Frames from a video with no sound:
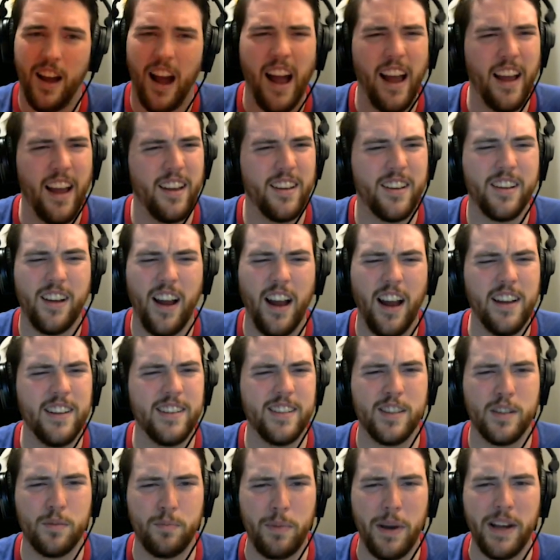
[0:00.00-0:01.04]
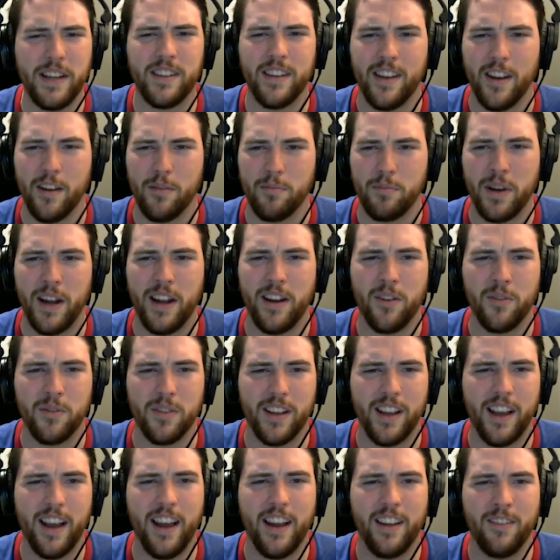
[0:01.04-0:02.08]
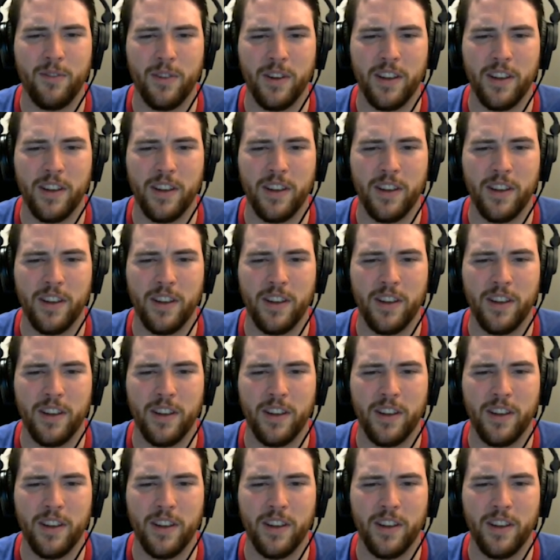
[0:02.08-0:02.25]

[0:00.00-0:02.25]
I kind of suspected it, but I don't think I had